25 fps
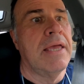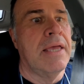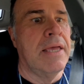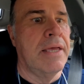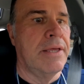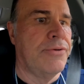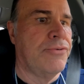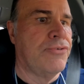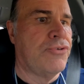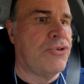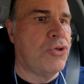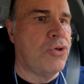
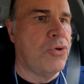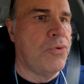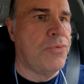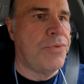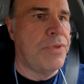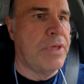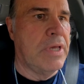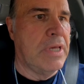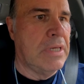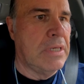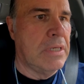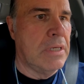into
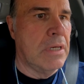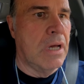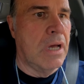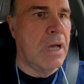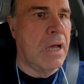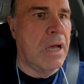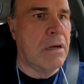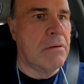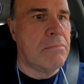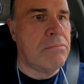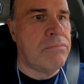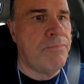the
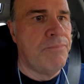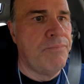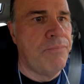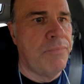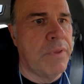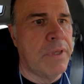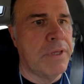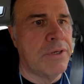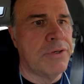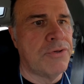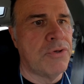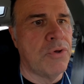uh,
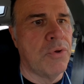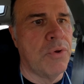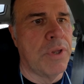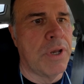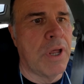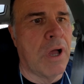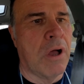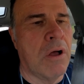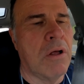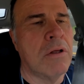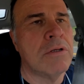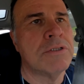into
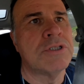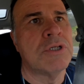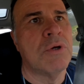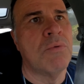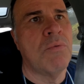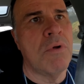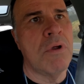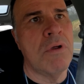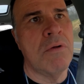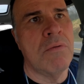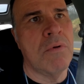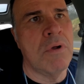it all, so
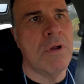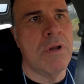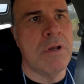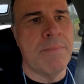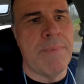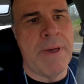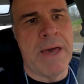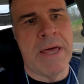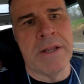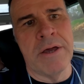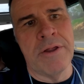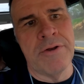we're, we're at
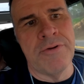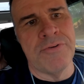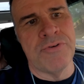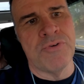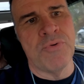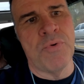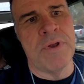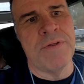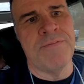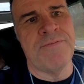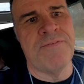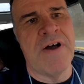about
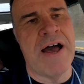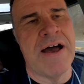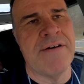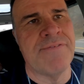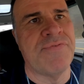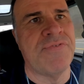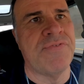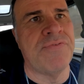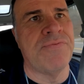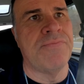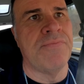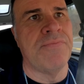125.